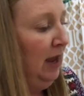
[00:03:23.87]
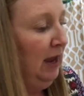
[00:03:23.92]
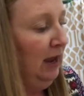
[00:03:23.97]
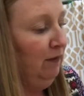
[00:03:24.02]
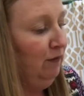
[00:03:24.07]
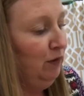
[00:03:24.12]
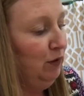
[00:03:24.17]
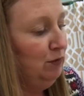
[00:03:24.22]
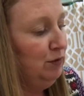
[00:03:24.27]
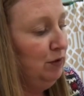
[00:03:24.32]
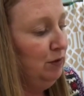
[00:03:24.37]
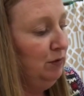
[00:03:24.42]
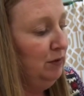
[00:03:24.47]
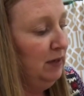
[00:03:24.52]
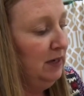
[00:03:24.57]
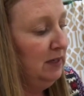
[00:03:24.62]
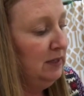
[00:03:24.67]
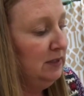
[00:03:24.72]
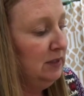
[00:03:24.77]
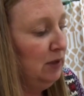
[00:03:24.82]
If you do
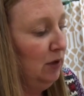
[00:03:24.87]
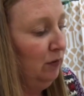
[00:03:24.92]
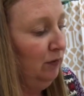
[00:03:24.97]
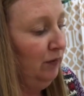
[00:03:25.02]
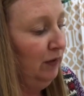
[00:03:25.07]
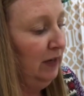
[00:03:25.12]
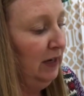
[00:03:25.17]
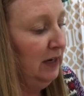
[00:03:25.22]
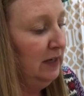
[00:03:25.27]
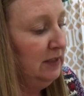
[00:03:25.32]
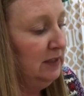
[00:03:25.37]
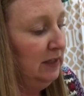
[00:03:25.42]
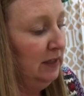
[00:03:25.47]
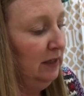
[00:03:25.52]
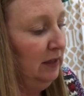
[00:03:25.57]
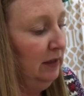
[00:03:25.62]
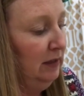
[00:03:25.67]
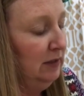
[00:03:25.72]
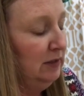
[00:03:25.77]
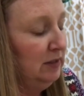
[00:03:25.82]
this, don't forget to
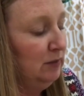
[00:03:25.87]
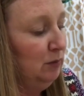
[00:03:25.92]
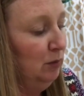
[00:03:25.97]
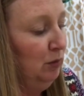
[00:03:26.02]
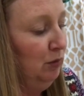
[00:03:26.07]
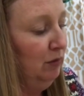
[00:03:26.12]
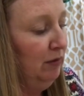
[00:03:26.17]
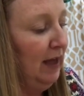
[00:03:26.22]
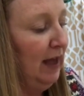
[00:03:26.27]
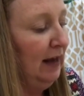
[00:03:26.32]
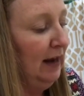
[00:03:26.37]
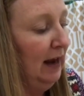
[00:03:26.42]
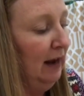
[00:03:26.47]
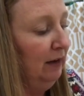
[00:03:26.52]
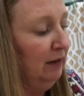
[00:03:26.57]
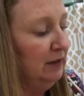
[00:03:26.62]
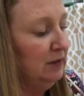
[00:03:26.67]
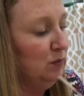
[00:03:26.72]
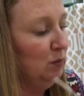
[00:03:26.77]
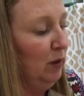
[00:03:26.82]
smooth that
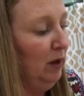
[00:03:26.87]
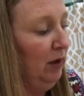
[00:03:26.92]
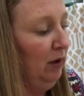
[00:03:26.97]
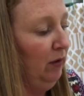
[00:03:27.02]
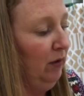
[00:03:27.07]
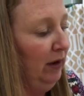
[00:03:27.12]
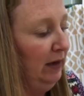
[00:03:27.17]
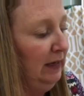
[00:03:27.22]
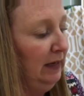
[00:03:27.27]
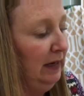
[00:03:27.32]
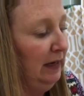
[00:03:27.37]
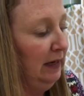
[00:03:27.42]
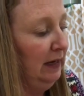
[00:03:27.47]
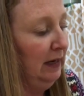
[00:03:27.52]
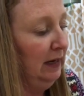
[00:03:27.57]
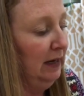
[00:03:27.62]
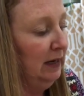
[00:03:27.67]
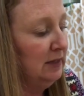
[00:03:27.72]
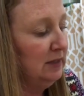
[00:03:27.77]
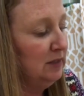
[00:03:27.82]
out as well.
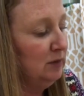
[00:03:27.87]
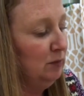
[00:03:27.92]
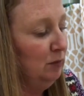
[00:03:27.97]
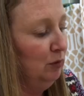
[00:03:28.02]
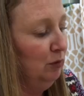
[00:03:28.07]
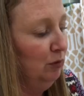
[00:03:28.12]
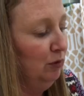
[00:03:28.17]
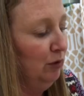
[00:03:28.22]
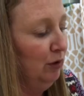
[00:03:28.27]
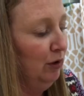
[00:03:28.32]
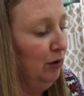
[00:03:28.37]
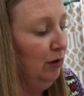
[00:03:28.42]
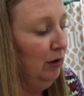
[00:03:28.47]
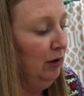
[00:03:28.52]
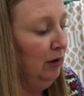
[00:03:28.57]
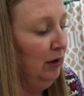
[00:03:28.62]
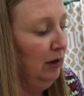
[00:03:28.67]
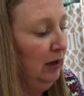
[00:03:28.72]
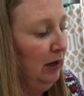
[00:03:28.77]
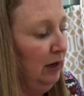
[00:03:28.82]
Again, smoother
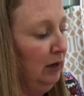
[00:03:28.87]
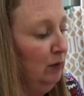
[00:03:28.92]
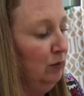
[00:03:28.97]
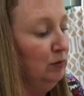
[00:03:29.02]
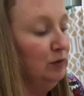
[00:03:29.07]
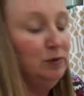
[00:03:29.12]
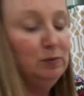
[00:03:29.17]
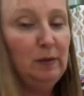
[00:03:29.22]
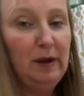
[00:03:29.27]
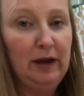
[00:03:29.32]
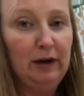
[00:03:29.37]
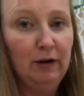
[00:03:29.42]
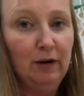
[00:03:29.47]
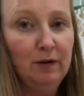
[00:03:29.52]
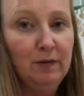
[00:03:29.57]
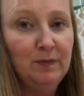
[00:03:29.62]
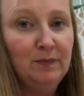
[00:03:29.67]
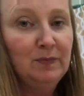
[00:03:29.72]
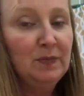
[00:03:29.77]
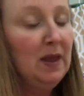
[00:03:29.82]
equals
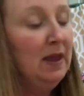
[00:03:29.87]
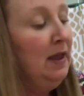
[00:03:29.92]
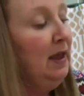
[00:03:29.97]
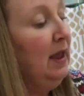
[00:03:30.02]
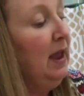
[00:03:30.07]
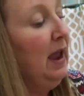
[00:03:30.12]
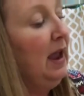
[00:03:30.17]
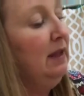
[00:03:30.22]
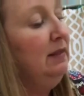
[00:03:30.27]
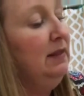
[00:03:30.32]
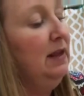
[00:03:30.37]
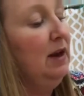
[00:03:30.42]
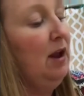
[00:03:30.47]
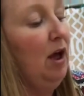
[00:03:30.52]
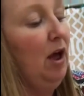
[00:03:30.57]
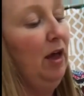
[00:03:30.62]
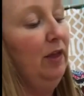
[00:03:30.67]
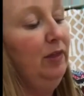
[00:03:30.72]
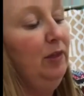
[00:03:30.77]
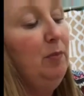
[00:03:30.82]
better. And then
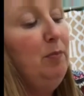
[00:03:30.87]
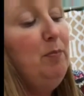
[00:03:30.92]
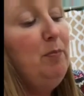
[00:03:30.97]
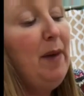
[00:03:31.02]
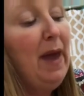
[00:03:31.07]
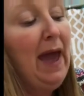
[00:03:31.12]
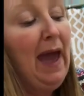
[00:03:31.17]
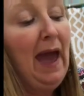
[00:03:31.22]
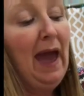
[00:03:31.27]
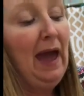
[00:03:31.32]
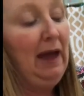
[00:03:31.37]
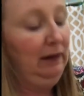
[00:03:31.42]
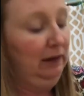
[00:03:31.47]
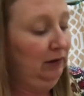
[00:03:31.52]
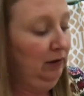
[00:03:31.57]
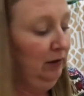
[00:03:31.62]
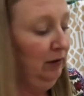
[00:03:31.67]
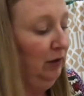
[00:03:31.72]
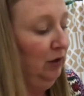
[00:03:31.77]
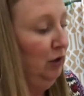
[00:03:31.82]
on the
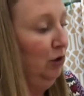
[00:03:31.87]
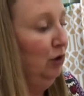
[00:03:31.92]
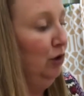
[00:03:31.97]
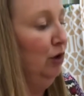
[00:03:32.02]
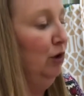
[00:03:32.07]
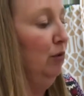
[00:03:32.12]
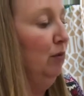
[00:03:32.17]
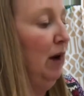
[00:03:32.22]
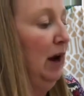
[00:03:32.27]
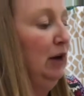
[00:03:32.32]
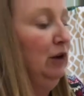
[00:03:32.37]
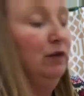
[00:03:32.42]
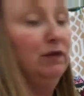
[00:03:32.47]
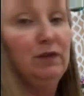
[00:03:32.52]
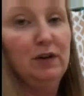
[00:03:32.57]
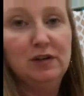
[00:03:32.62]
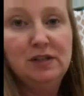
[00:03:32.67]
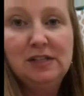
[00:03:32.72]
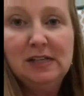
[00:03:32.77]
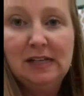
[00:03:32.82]
back, you're going to write your
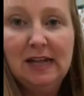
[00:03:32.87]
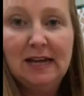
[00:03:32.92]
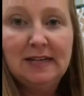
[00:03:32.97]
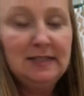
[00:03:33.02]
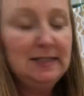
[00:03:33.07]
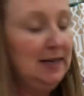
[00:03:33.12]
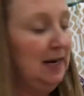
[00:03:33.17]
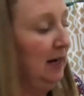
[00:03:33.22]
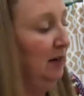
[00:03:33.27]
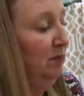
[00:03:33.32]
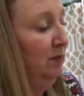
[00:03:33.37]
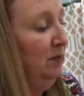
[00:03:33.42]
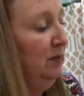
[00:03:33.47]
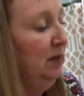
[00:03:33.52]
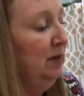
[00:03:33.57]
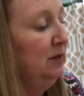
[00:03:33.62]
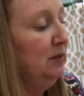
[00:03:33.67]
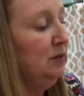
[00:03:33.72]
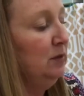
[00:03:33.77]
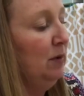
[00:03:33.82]
first and last name.
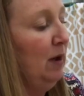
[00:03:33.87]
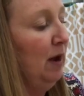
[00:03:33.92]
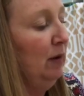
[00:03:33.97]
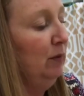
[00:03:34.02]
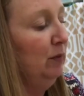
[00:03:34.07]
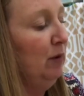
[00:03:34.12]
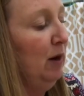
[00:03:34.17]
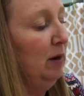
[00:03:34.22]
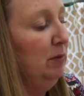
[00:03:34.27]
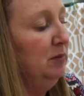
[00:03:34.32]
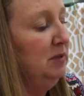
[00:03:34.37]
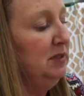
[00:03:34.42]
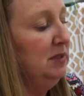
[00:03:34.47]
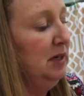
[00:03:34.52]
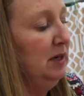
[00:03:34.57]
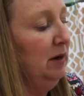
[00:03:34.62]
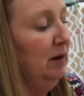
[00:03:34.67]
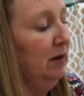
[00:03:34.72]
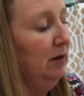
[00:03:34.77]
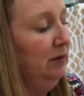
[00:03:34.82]
So I would write Miss
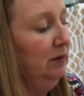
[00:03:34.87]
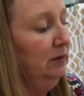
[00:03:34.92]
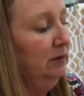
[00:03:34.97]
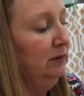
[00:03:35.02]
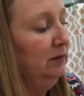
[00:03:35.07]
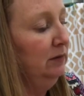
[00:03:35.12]
Seagull.